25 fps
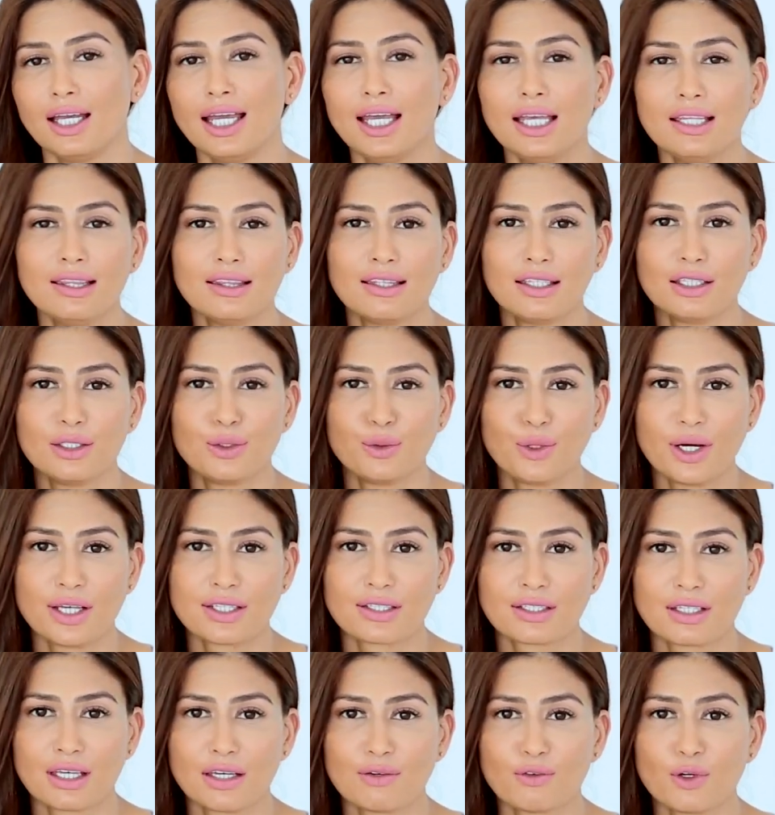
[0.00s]
in the
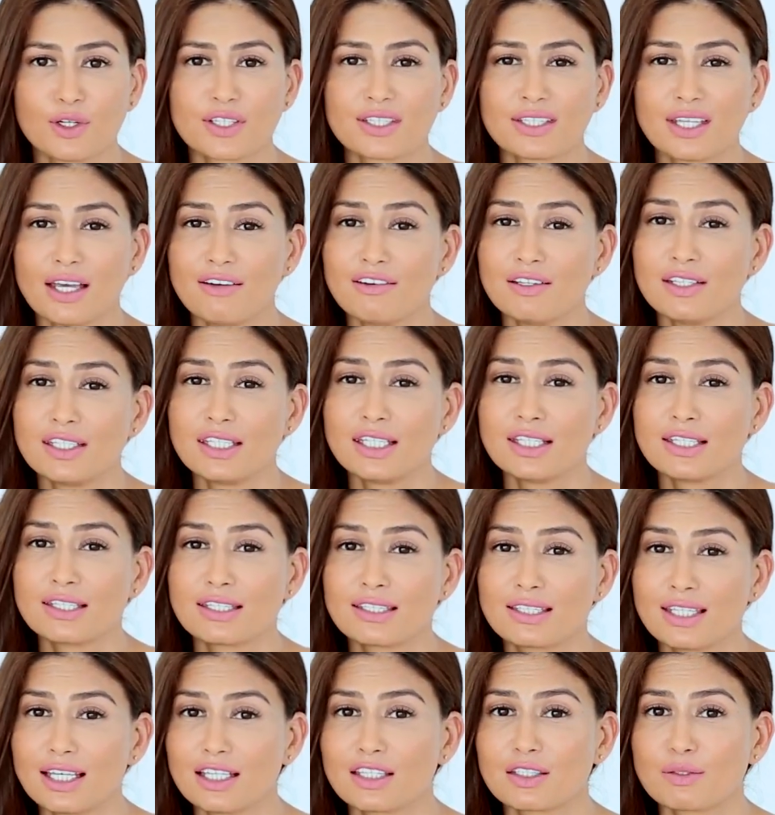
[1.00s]
USA was
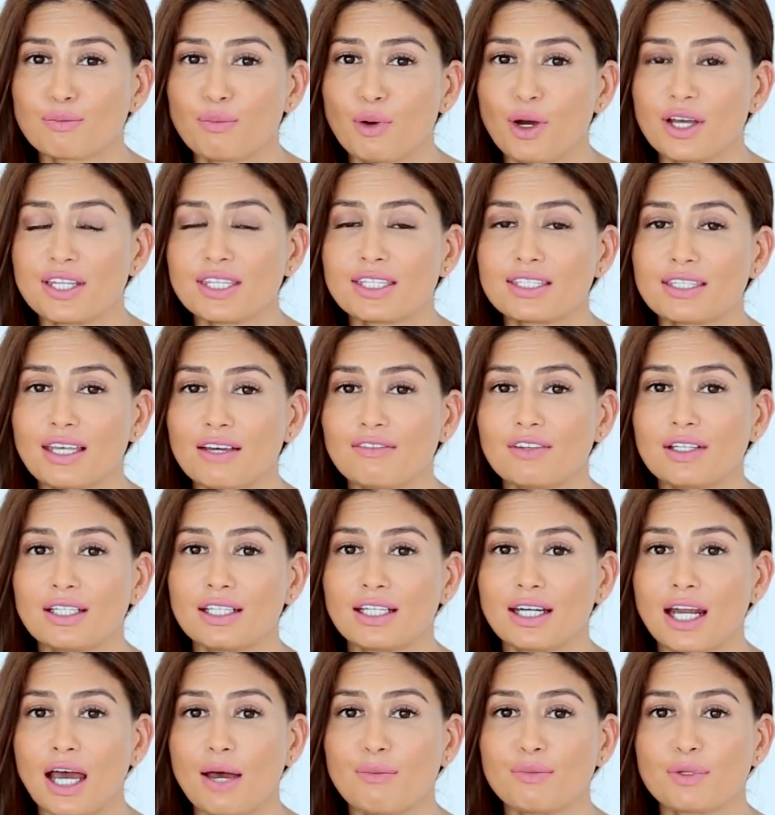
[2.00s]
76.7
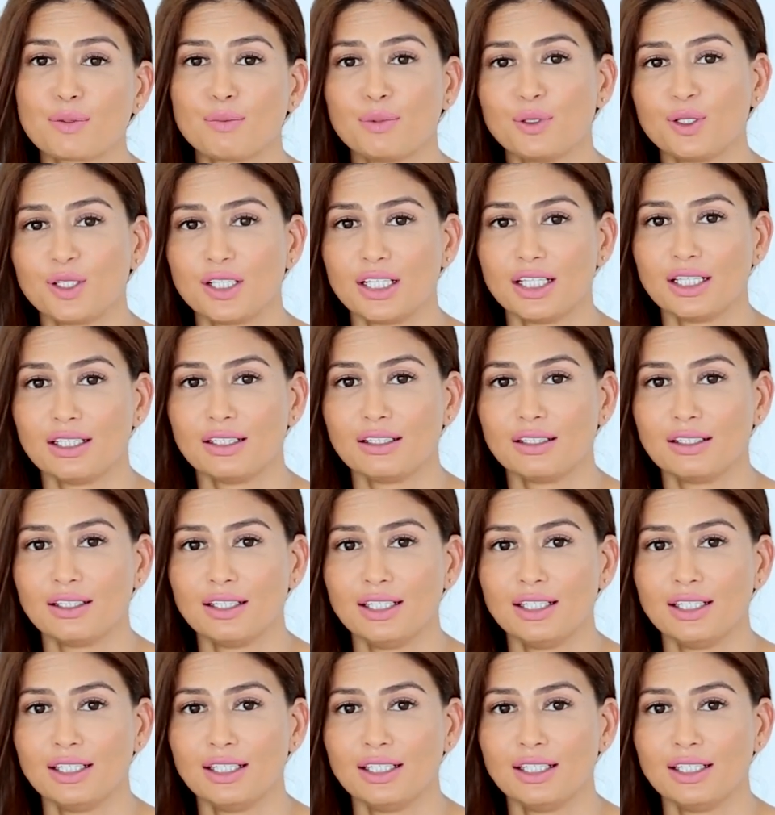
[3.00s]
grams per day.